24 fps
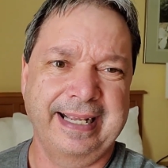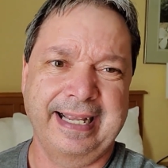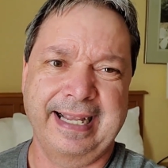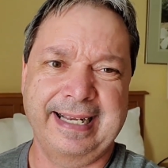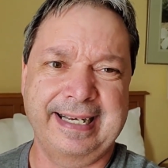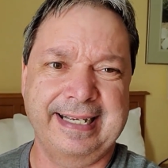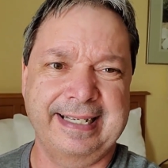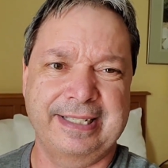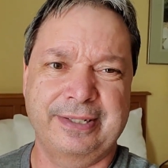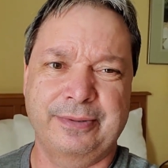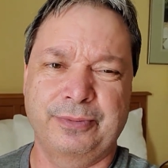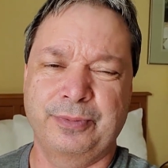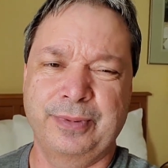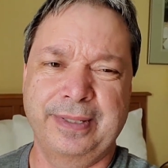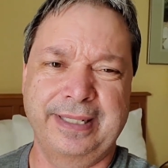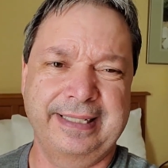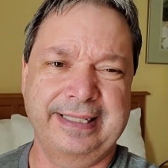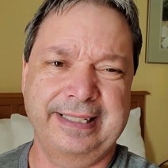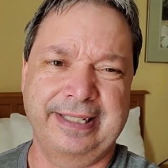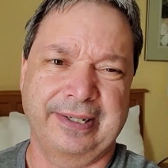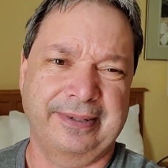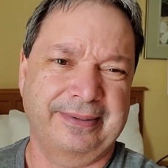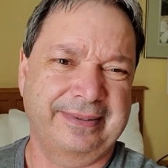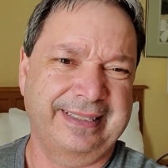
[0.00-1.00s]
And it's
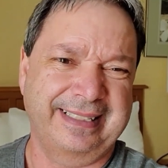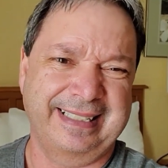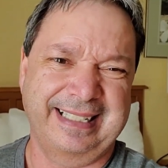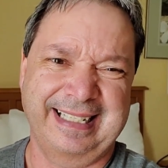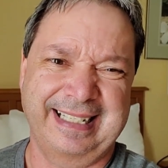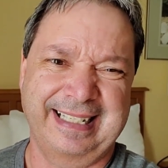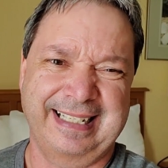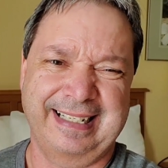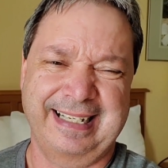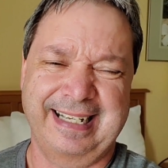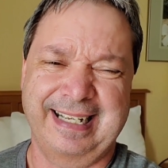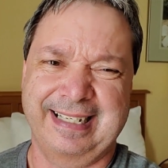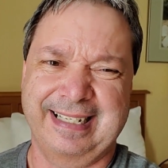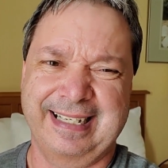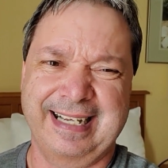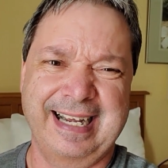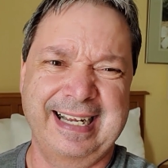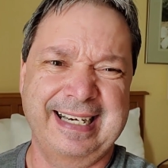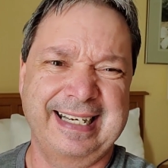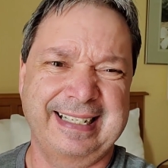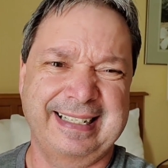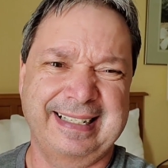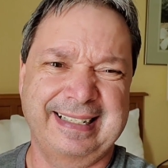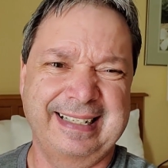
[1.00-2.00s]
really, you know, it
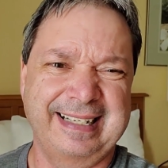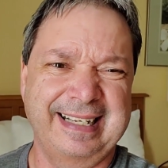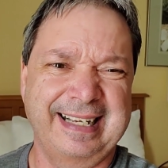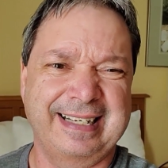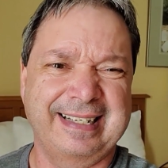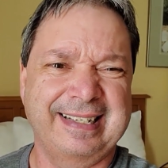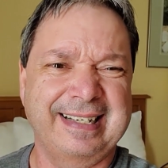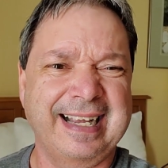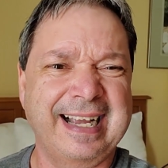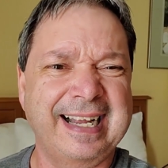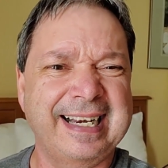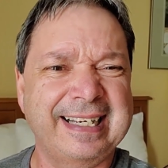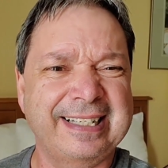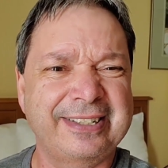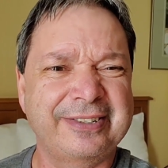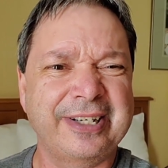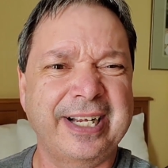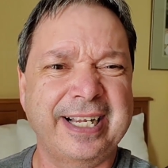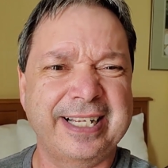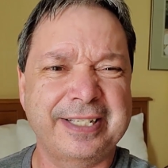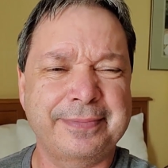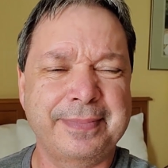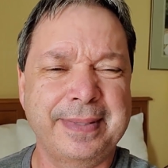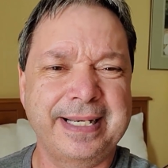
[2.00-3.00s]
kind of
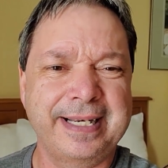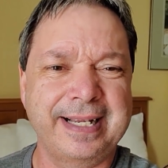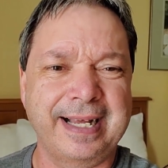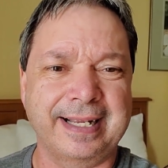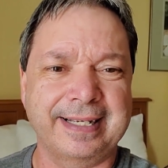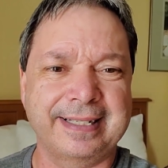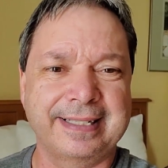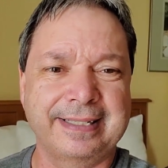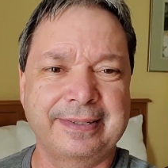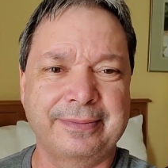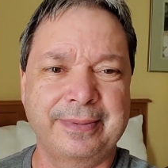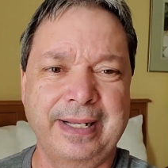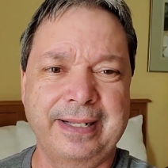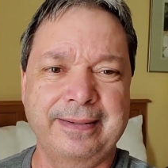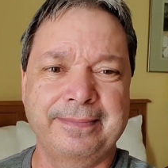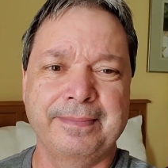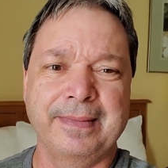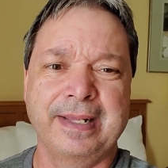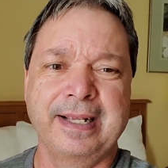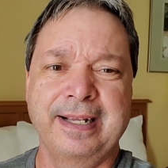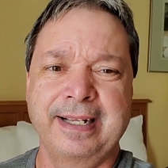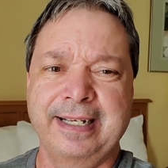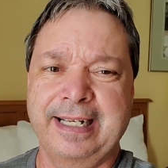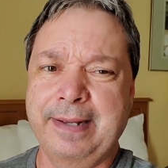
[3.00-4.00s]
drives me nuts. Well,
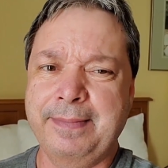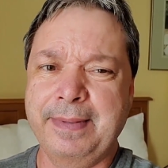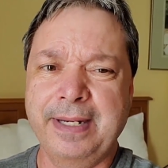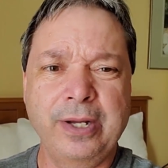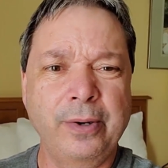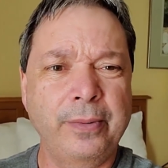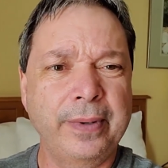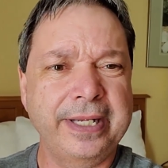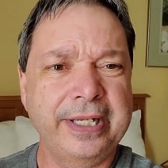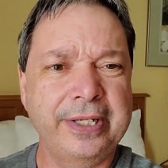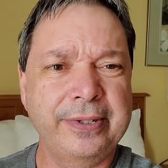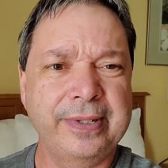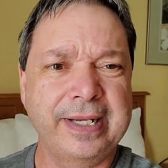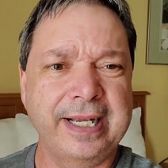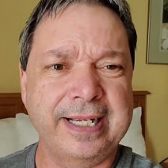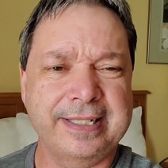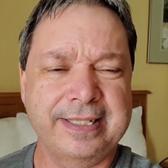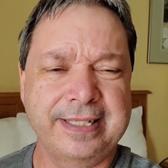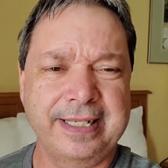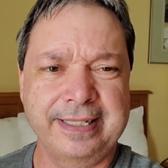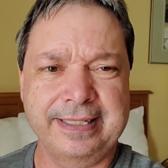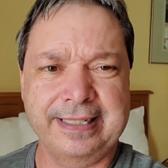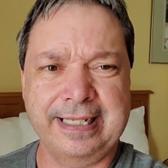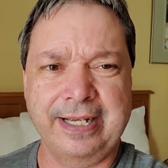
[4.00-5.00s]
let me know what you
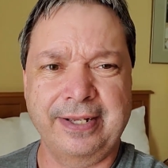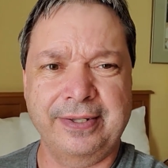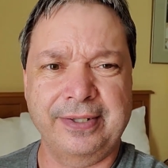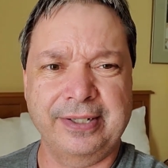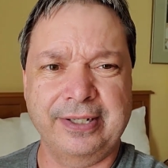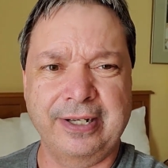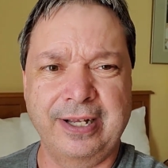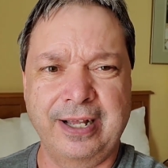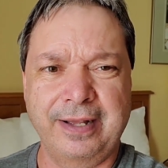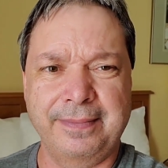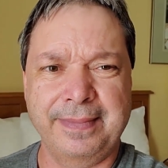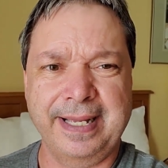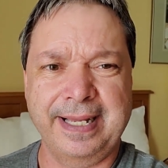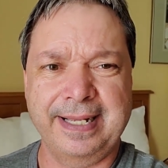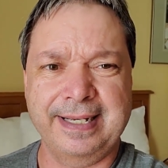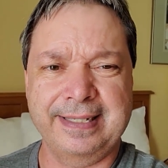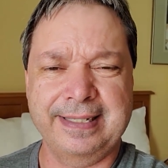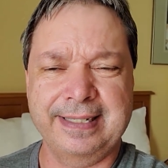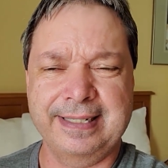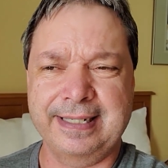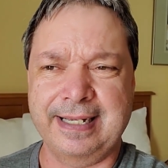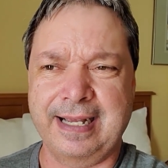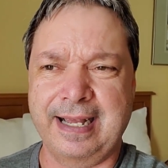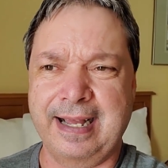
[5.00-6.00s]
guys think down in the
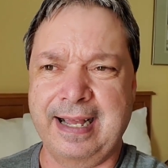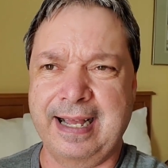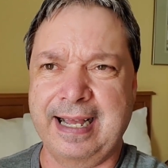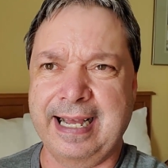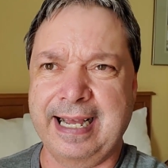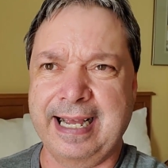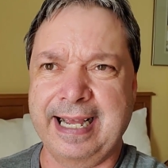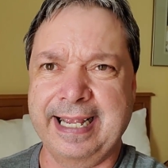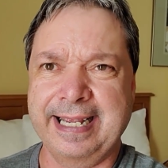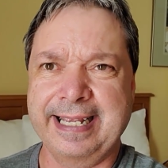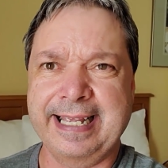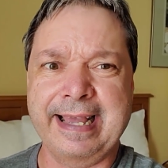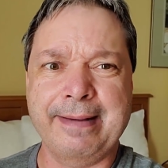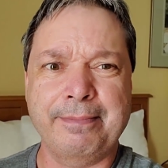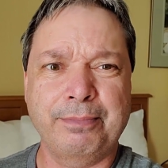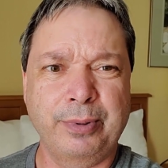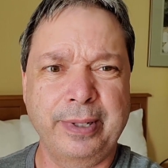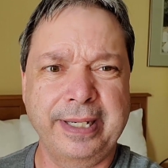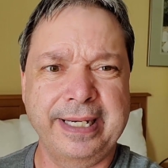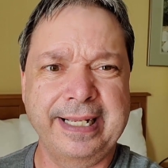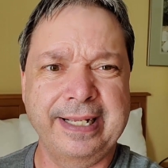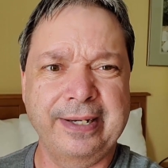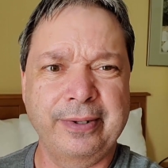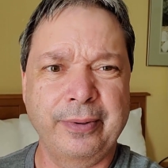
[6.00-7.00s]
comments. I get
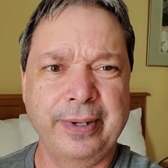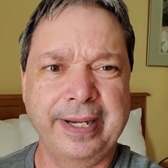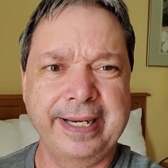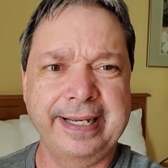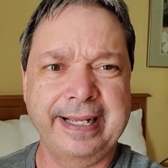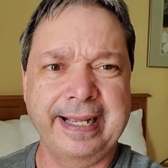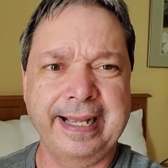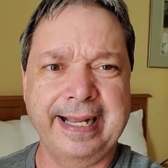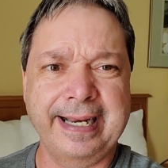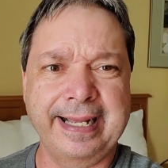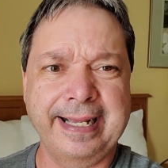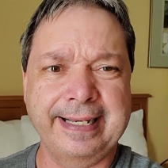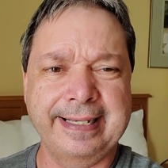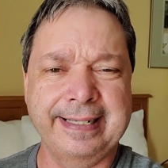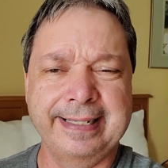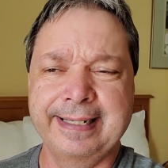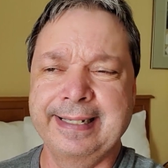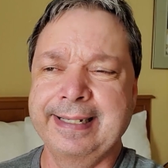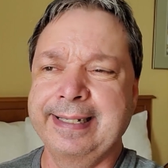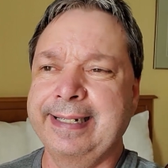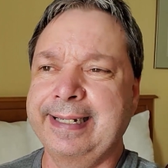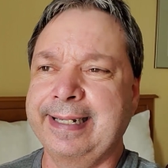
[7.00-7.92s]
pretty annoyed at it.